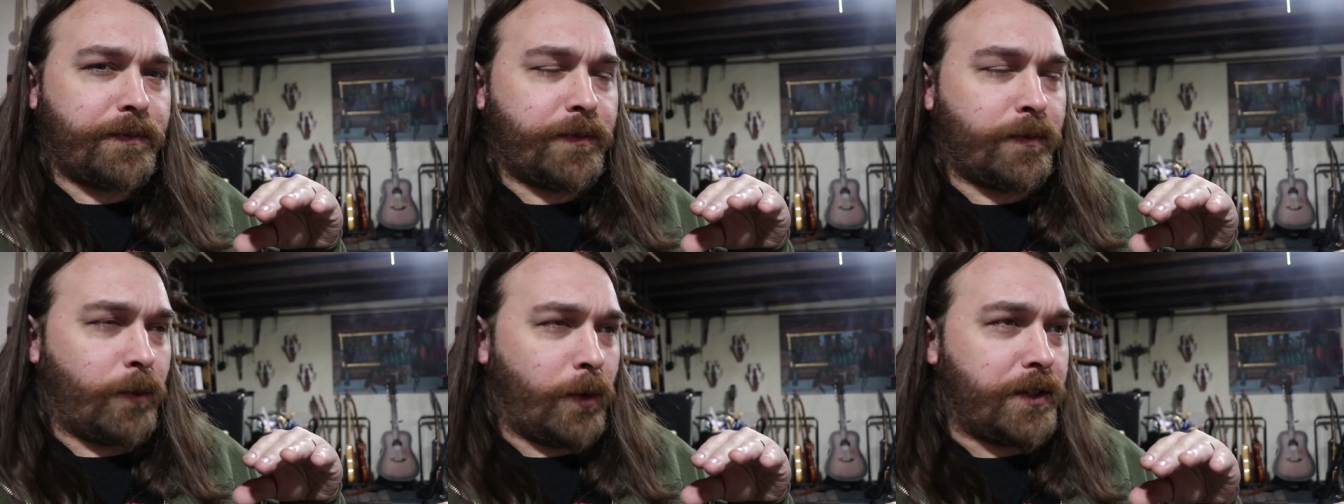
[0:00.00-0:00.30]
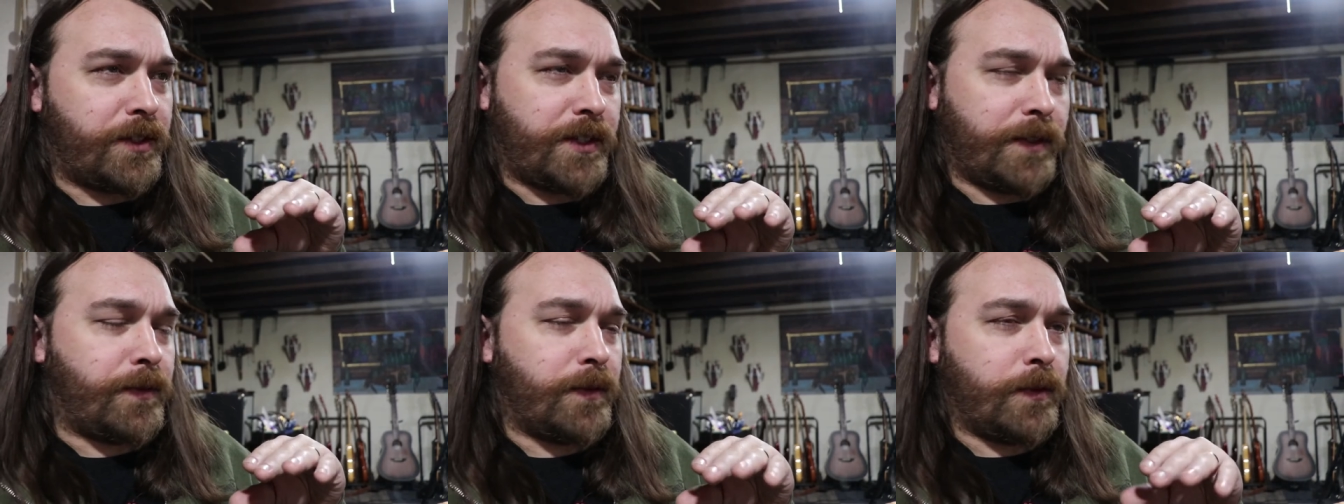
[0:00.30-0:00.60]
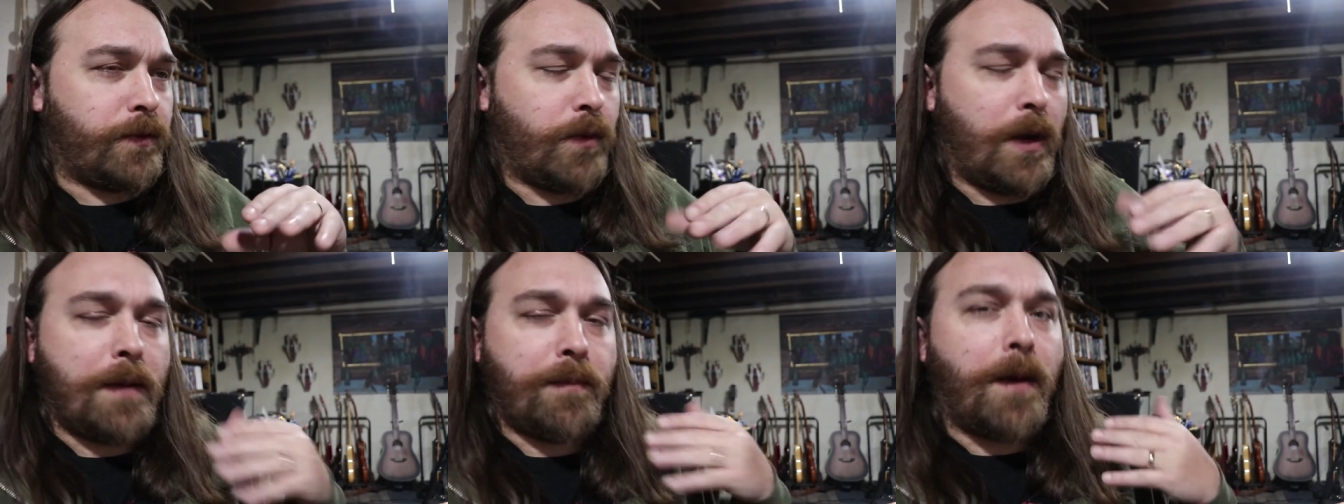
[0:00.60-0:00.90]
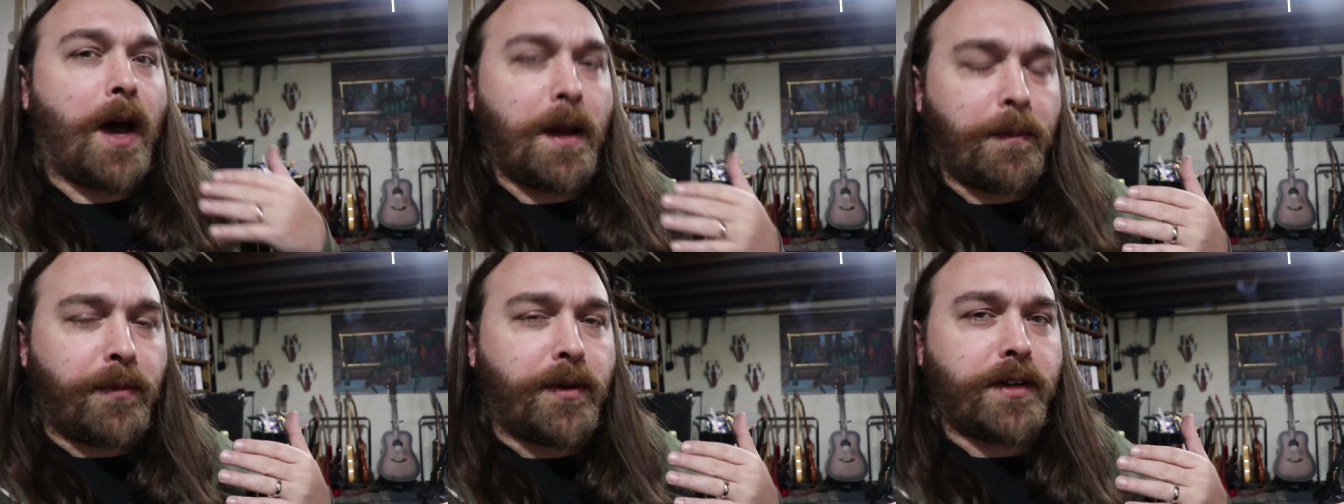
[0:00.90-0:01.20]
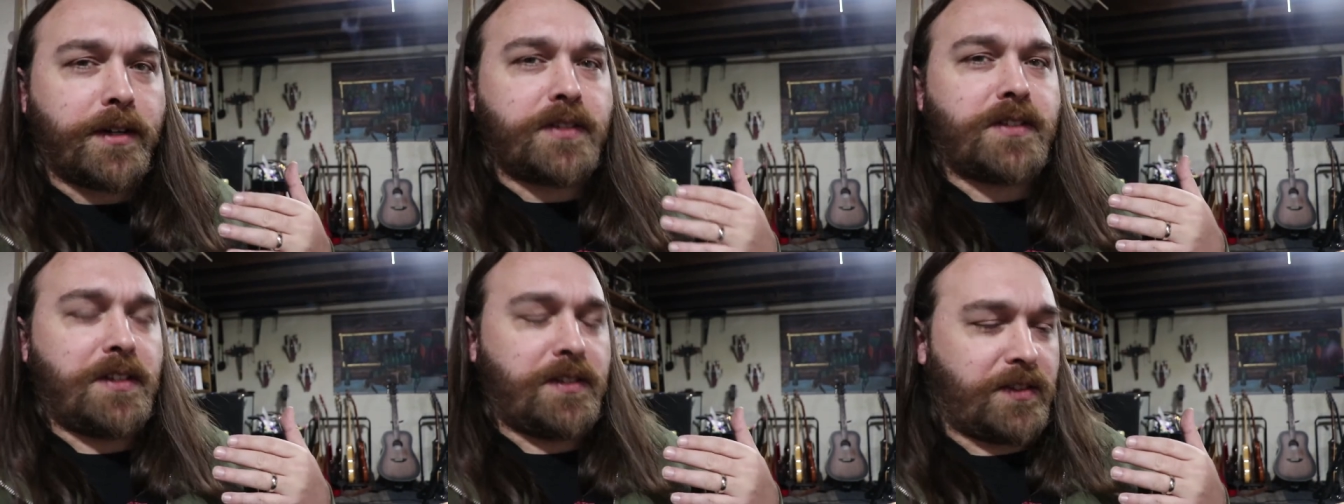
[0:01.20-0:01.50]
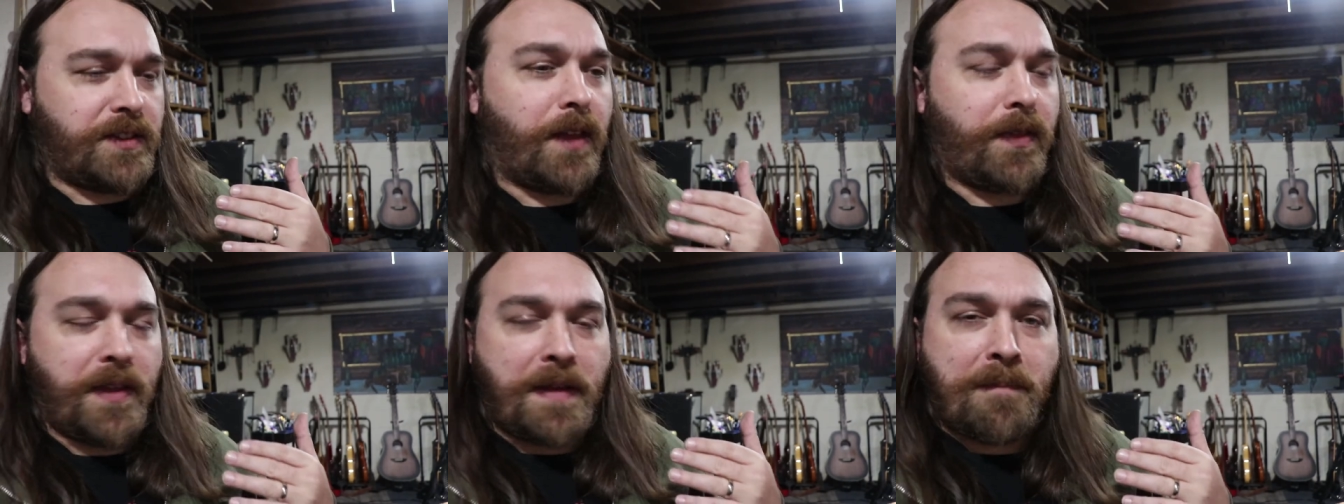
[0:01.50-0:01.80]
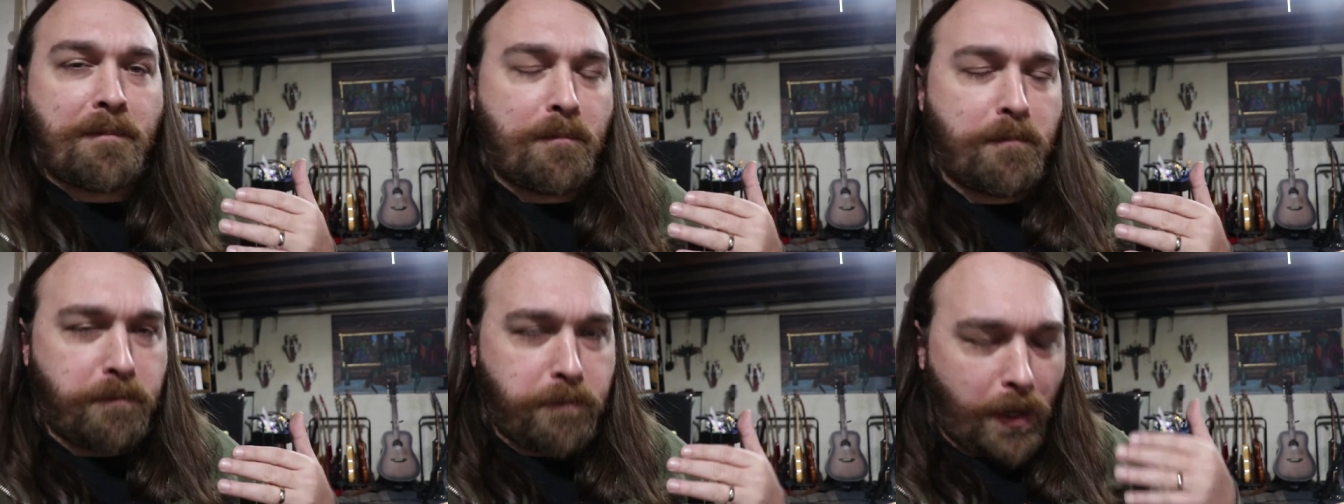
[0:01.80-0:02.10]
Which, if you've read my books, it's
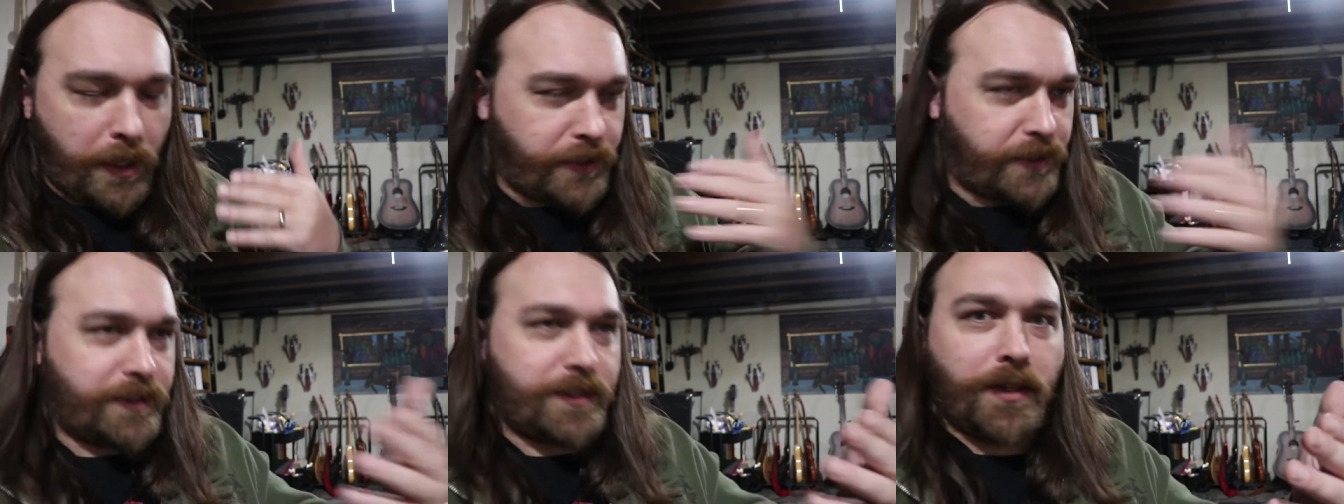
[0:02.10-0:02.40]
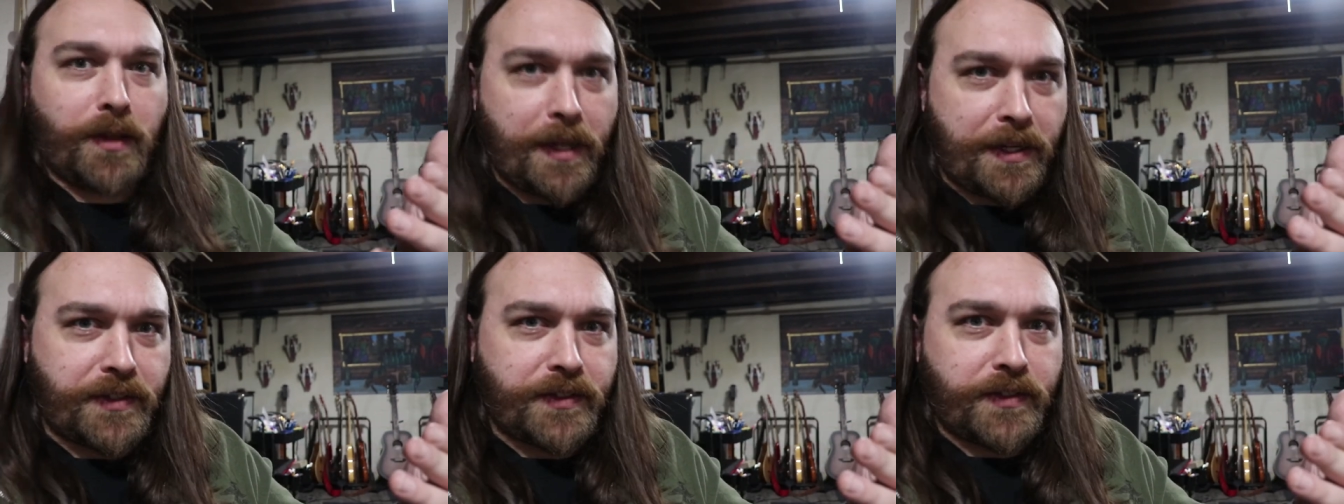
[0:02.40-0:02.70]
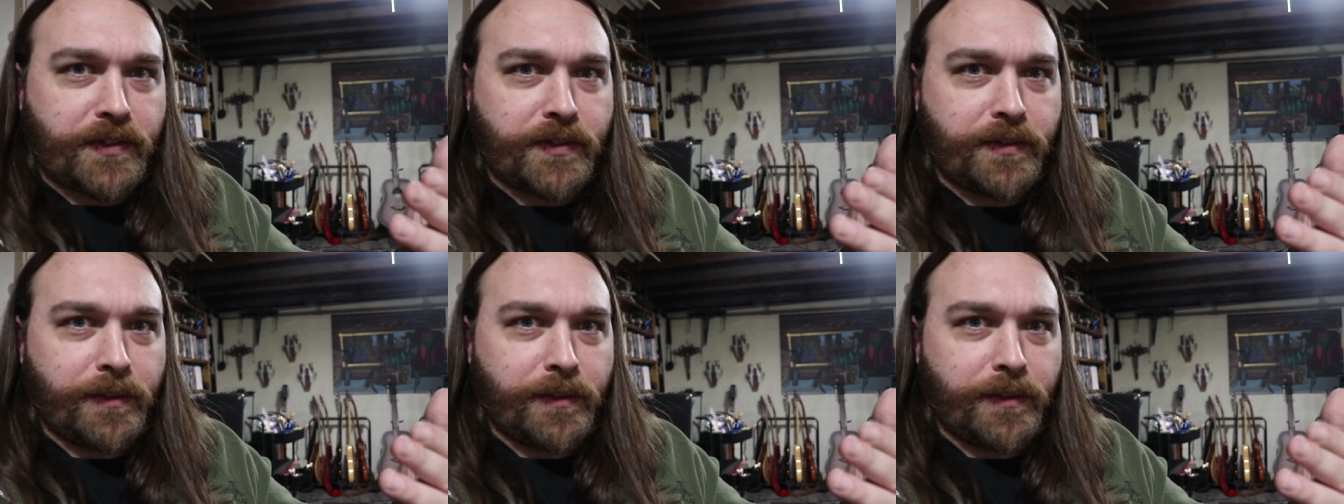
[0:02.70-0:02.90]
nothing but salacious.